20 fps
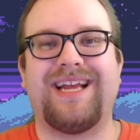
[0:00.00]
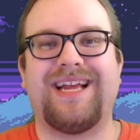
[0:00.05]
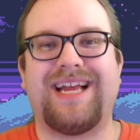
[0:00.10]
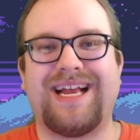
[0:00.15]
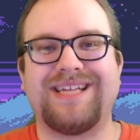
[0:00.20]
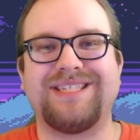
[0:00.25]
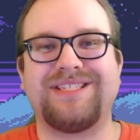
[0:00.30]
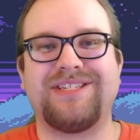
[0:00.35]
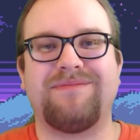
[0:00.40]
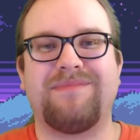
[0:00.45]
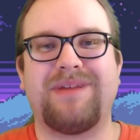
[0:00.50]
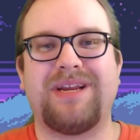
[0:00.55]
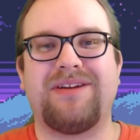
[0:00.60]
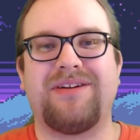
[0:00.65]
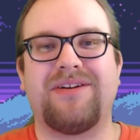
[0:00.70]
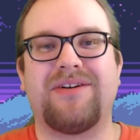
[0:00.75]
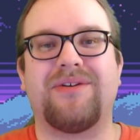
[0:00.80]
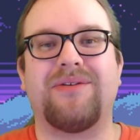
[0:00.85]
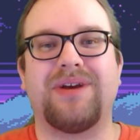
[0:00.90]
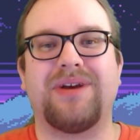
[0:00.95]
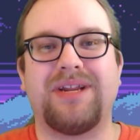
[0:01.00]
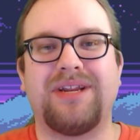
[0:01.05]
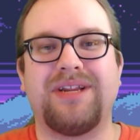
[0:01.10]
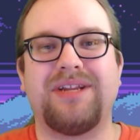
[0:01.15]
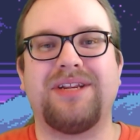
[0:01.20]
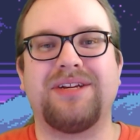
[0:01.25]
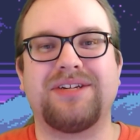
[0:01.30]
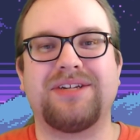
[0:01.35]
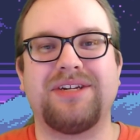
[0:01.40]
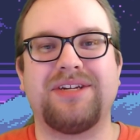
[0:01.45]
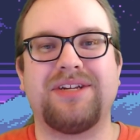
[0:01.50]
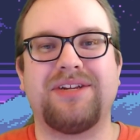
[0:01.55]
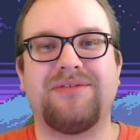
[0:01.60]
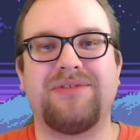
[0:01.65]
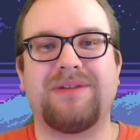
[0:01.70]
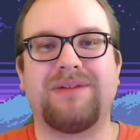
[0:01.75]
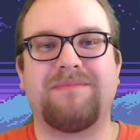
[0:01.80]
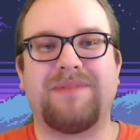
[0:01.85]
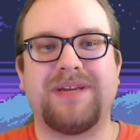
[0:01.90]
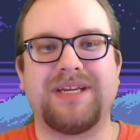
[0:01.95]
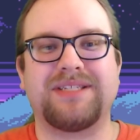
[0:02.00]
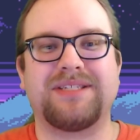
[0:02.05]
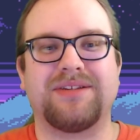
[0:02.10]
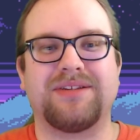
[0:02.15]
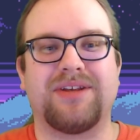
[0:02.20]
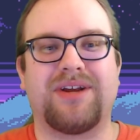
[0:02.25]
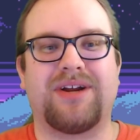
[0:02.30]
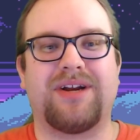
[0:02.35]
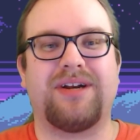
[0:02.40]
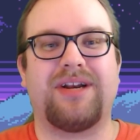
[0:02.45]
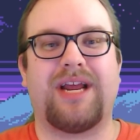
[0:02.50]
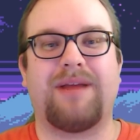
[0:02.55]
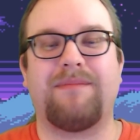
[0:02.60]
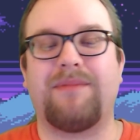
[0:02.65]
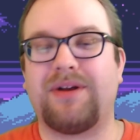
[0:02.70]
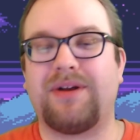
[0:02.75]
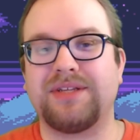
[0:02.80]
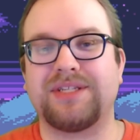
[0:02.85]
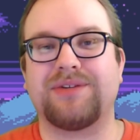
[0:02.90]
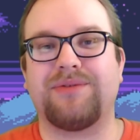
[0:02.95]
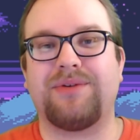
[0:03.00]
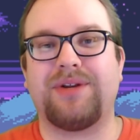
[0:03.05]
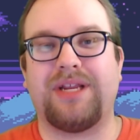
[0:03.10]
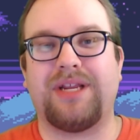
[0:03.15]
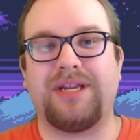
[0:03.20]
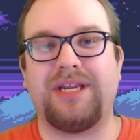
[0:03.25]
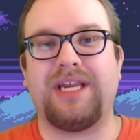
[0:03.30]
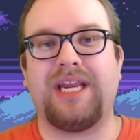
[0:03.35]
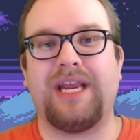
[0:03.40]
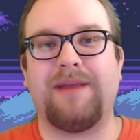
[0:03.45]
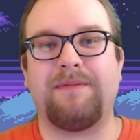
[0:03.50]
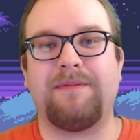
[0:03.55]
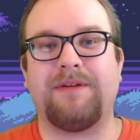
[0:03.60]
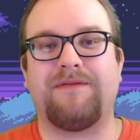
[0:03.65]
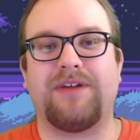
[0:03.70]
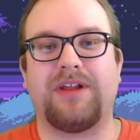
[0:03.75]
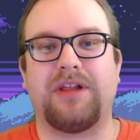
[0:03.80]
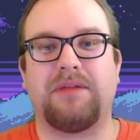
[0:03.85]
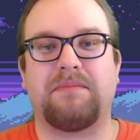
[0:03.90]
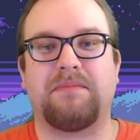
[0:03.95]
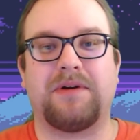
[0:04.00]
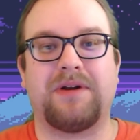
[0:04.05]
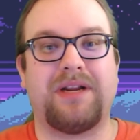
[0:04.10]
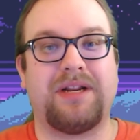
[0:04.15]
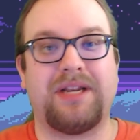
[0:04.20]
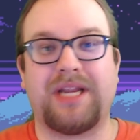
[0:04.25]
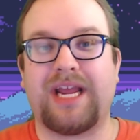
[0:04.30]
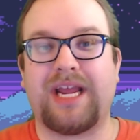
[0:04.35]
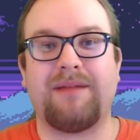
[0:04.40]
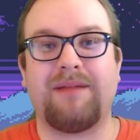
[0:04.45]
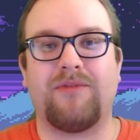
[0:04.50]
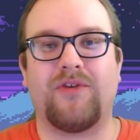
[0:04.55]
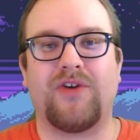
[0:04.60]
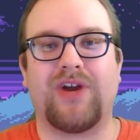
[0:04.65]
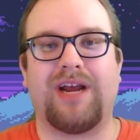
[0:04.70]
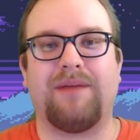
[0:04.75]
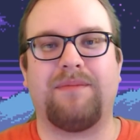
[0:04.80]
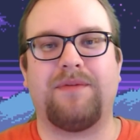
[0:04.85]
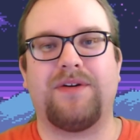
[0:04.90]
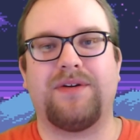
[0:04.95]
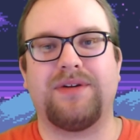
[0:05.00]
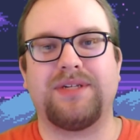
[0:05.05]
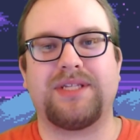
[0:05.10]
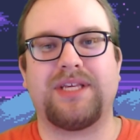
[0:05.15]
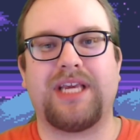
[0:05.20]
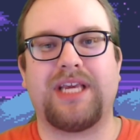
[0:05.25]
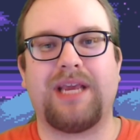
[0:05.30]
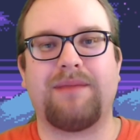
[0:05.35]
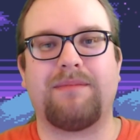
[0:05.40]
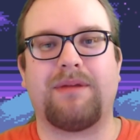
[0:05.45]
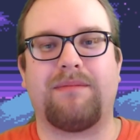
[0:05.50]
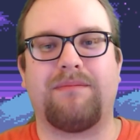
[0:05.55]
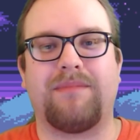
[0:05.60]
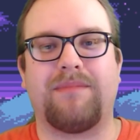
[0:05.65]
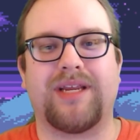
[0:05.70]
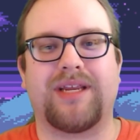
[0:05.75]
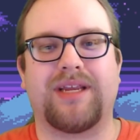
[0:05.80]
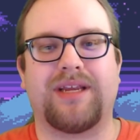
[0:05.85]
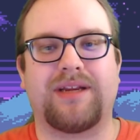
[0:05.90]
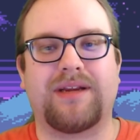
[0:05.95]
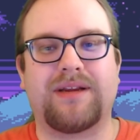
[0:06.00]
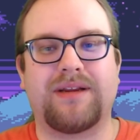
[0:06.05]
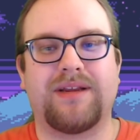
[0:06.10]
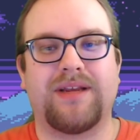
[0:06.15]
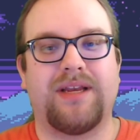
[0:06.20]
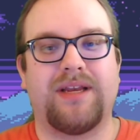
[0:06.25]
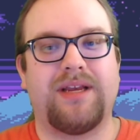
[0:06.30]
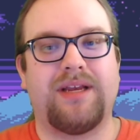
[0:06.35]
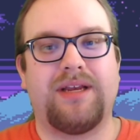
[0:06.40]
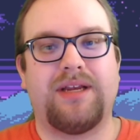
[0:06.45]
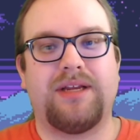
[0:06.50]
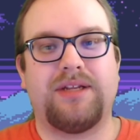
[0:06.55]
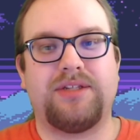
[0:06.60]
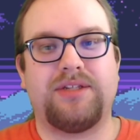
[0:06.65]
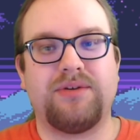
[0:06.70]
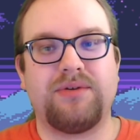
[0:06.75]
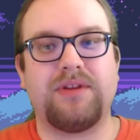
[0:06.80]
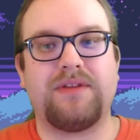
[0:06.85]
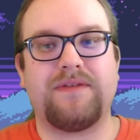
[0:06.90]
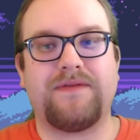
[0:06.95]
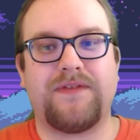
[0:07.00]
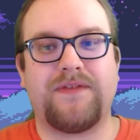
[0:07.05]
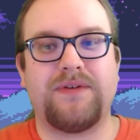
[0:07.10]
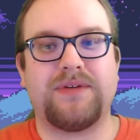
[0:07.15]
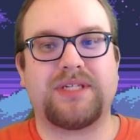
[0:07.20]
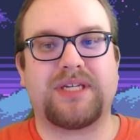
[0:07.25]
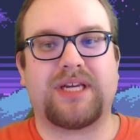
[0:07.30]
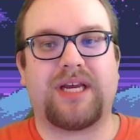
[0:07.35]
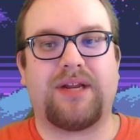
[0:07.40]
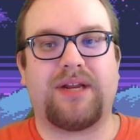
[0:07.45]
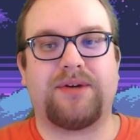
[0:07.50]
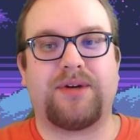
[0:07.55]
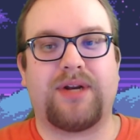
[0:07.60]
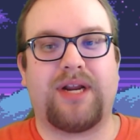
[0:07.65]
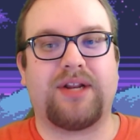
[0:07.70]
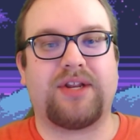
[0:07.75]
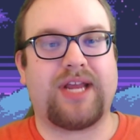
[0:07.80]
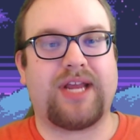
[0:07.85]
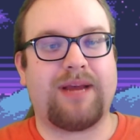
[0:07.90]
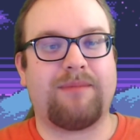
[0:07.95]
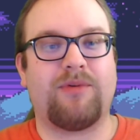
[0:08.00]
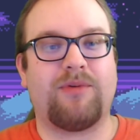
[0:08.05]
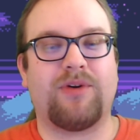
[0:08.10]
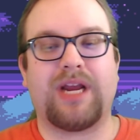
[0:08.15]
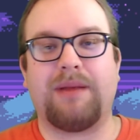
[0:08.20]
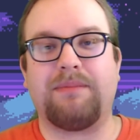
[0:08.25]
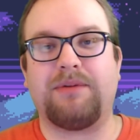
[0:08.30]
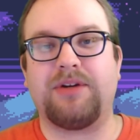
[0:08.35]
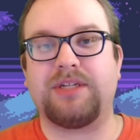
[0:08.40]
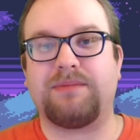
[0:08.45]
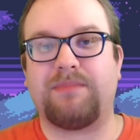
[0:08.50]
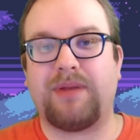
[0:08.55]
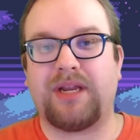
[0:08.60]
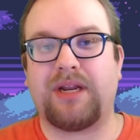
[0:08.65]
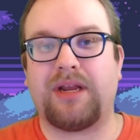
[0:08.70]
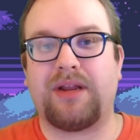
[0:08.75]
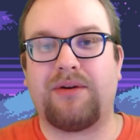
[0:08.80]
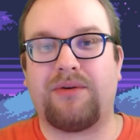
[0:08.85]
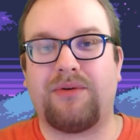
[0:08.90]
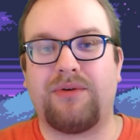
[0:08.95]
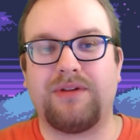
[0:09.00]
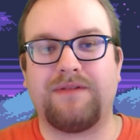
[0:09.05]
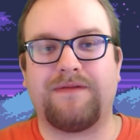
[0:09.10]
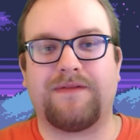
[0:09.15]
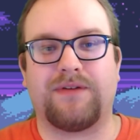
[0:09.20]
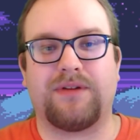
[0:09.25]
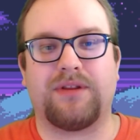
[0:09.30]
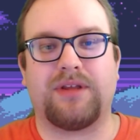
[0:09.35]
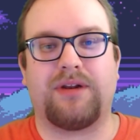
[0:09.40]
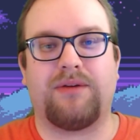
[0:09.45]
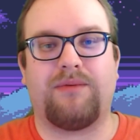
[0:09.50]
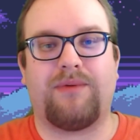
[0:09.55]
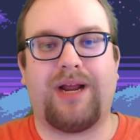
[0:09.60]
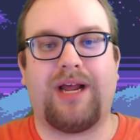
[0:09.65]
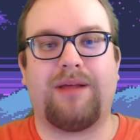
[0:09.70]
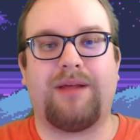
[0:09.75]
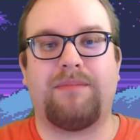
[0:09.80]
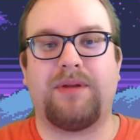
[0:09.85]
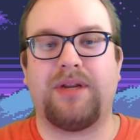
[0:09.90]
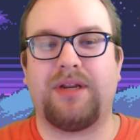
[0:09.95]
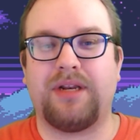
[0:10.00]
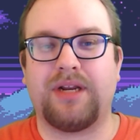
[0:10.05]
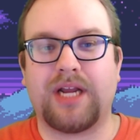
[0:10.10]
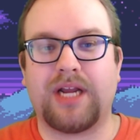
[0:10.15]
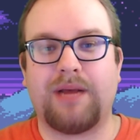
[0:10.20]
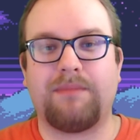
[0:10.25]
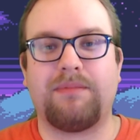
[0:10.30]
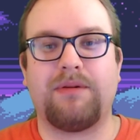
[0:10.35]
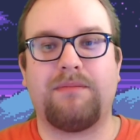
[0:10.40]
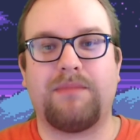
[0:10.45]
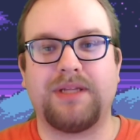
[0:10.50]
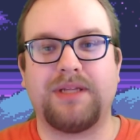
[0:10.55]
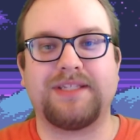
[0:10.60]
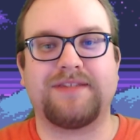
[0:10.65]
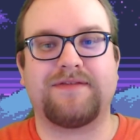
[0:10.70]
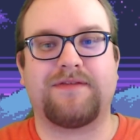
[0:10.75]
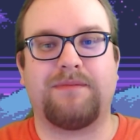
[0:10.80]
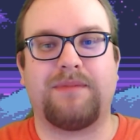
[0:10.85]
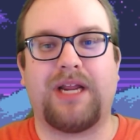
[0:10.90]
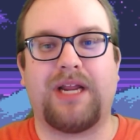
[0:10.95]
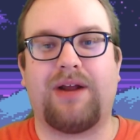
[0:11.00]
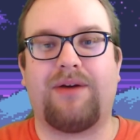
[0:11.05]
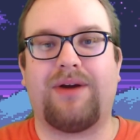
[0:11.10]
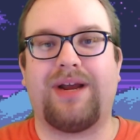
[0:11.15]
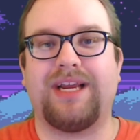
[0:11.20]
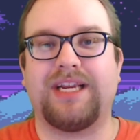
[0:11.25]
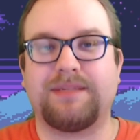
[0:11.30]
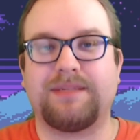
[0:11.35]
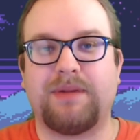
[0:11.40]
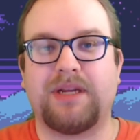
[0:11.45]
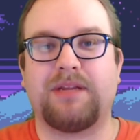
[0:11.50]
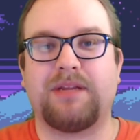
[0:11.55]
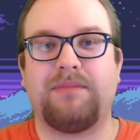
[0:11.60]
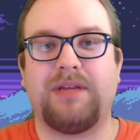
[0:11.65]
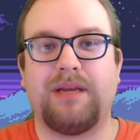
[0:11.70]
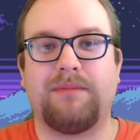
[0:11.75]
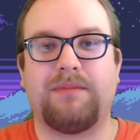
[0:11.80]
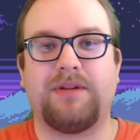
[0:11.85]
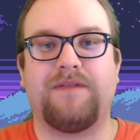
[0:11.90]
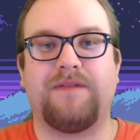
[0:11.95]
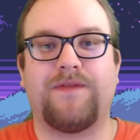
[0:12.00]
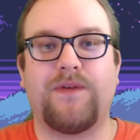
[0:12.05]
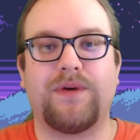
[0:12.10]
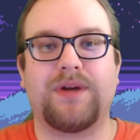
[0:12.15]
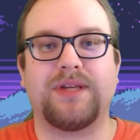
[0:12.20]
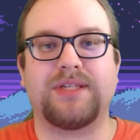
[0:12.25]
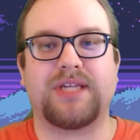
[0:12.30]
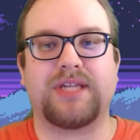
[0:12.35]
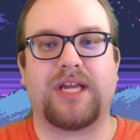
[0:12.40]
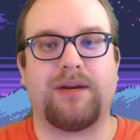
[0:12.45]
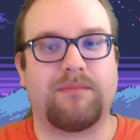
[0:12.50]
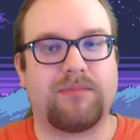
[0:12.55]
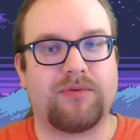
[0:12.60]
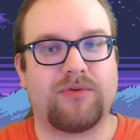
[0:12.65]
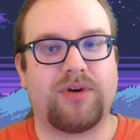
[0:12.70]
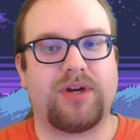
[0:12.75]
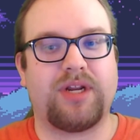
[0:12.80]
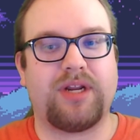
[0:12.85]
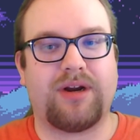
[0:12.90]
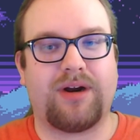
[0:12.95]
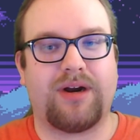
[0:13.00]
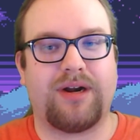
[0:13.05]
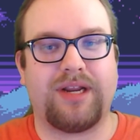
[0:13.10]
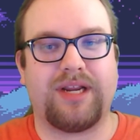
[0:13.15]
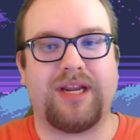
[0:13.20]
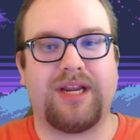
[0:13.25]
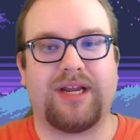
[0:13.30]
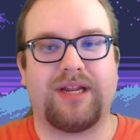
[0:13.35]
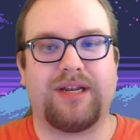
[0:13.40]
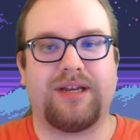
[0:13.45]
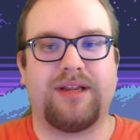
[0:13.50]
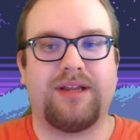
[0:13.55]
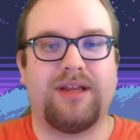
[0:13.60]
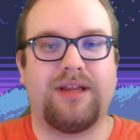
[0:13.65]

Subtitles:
As you may know, in addition to doing pixel art, I'm also an indie game developer, and Atmocopter is the game I'm making. Due to the Fuse contract, Atmocopter's been on hold for a little while, but in a couple months from now, I expect to be able to focus on it pretty hard again.